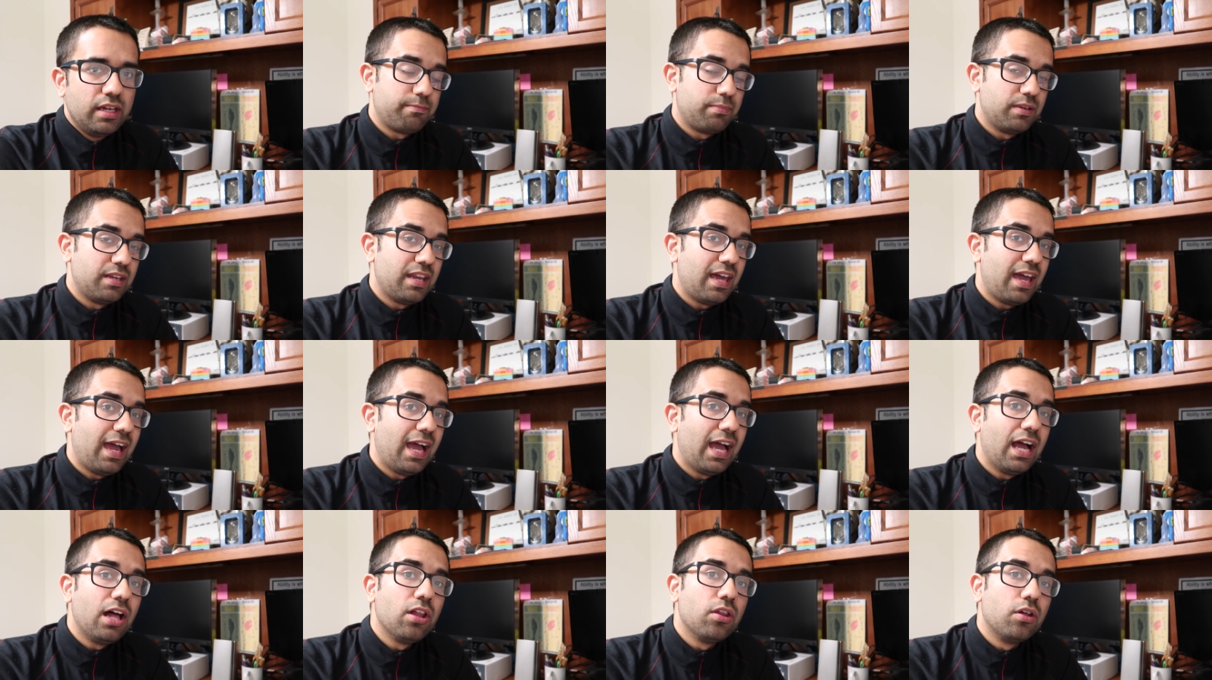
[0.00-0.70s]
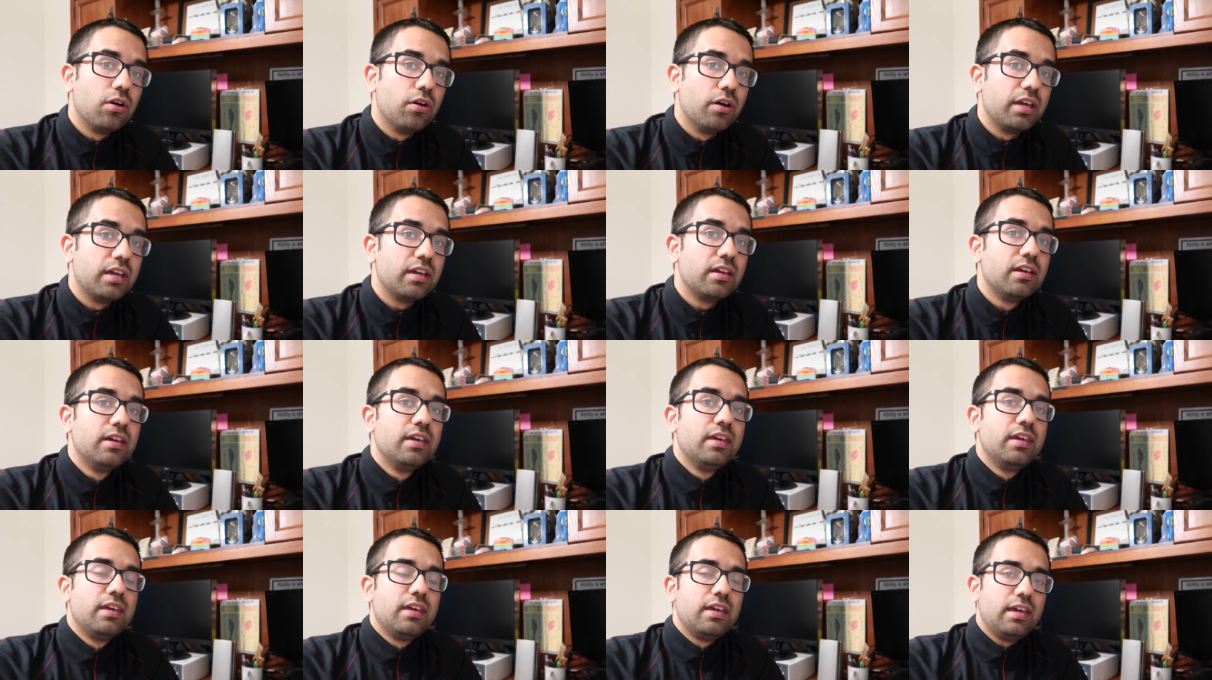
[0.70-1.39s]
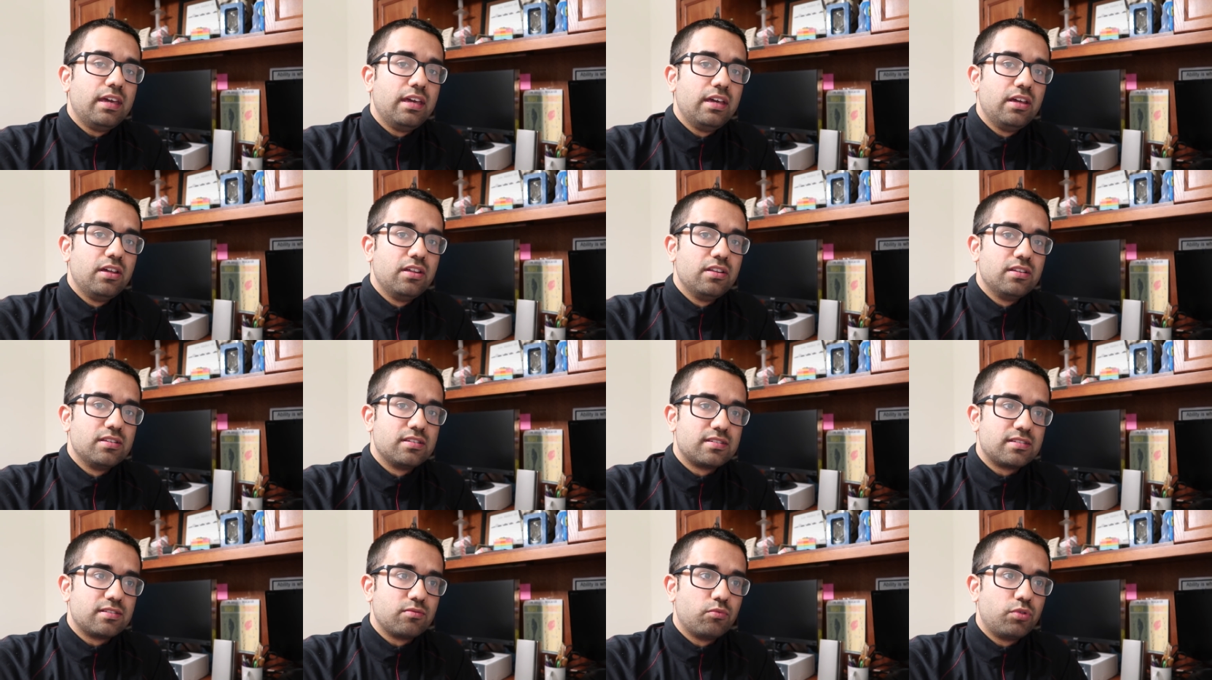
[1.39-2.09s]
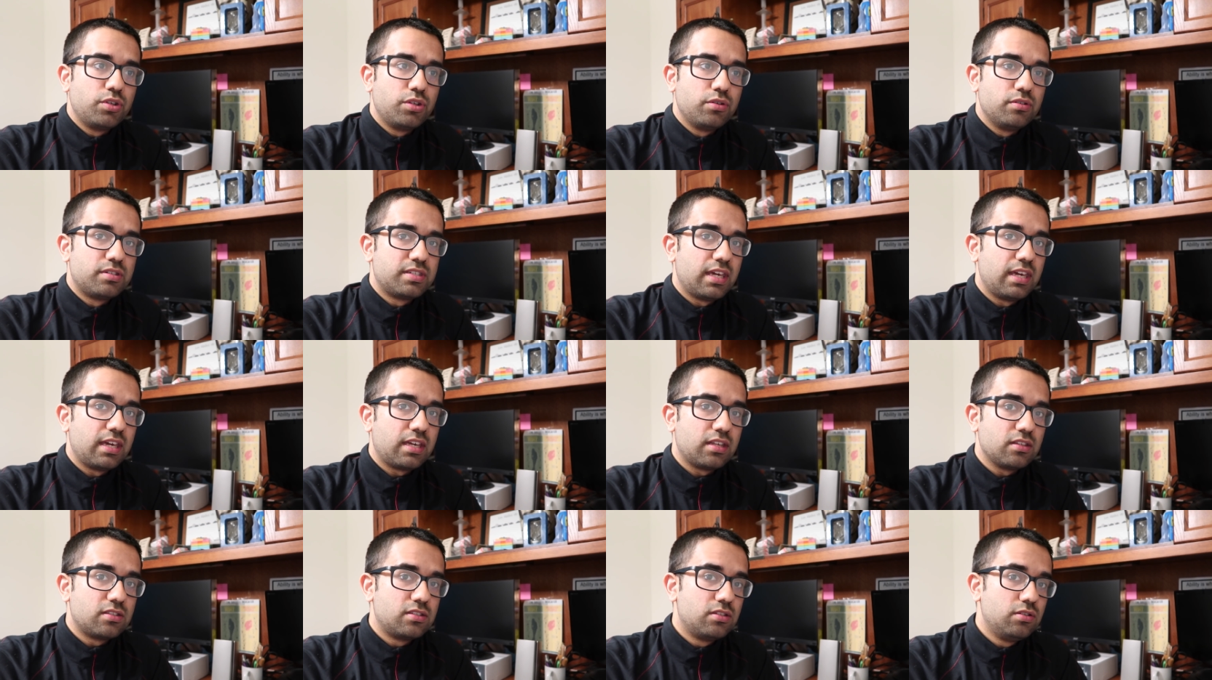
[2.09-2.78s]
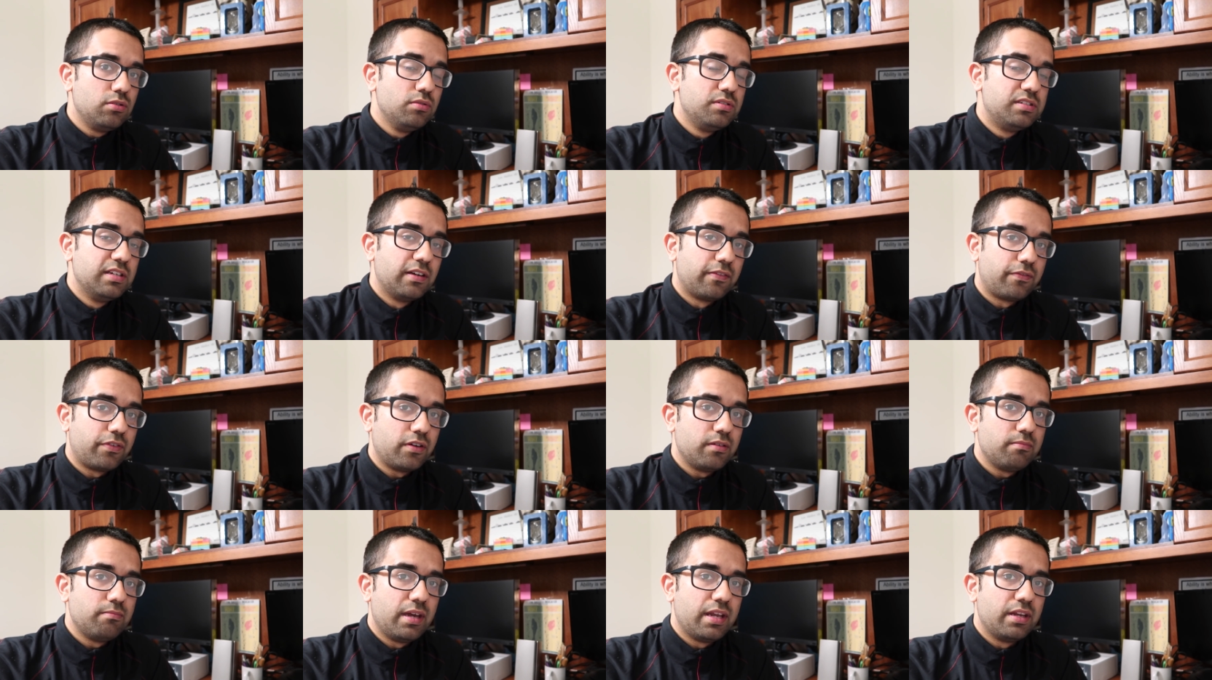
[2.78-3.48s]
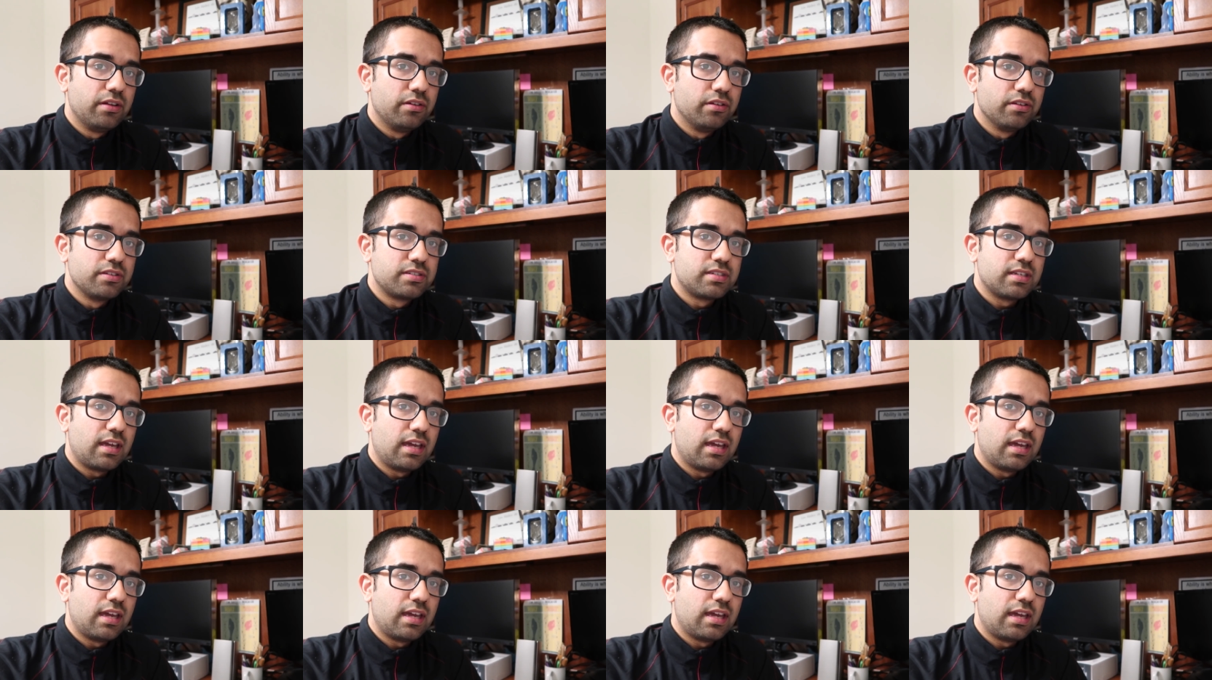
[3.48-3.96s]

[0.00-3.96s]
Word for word: An alloy is when you take two different metals